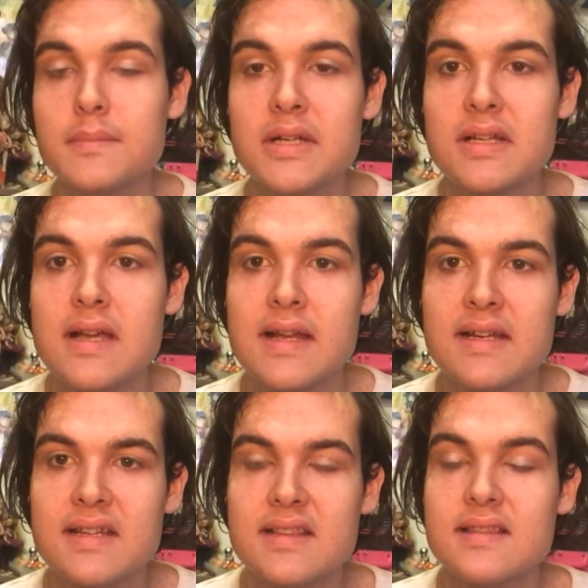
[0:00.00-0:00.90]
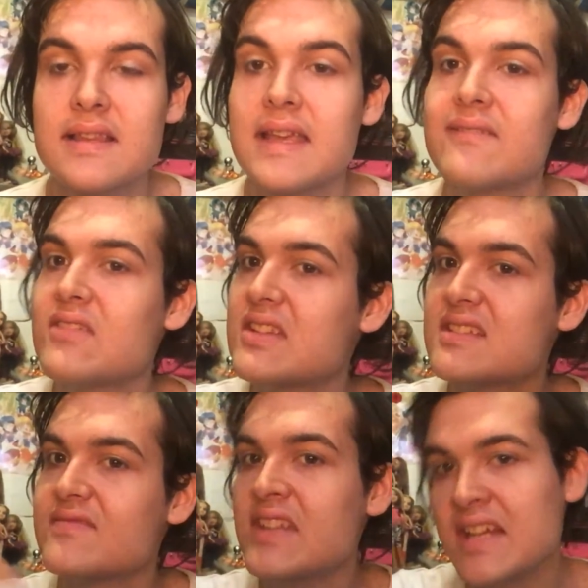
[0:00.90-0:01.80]
But I need, like, for
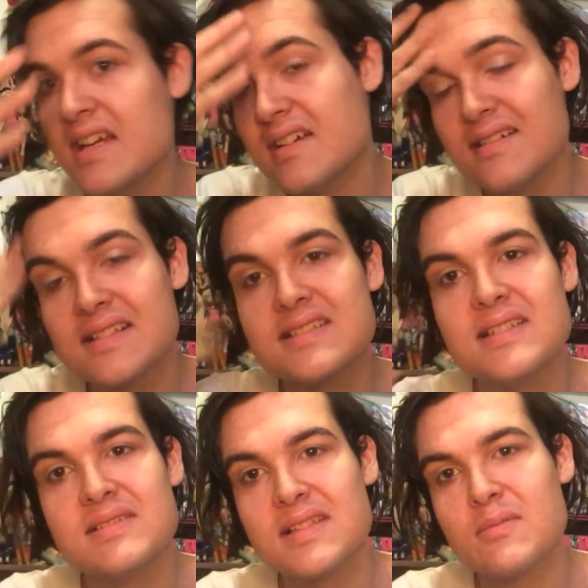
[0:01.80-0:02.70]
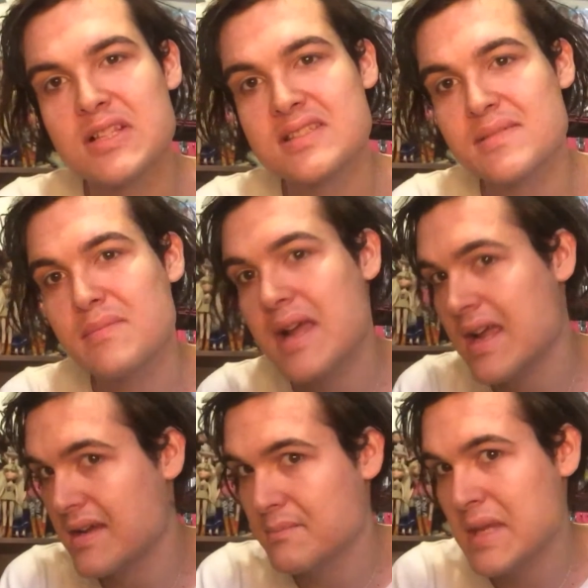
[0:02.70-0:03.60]
this video, it's using what's in
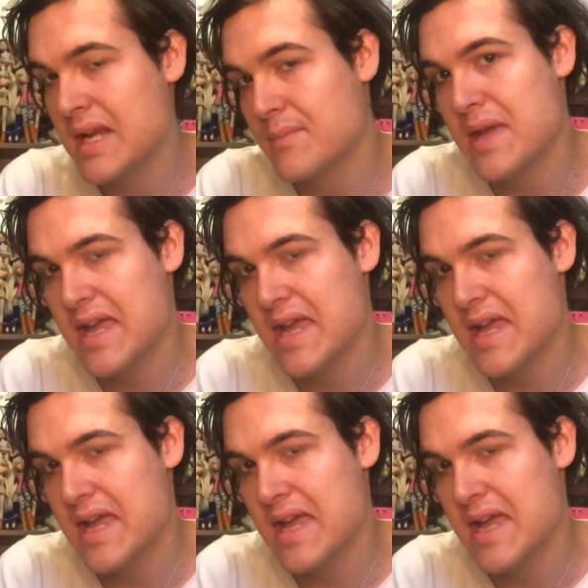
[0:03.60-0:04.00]
my makeup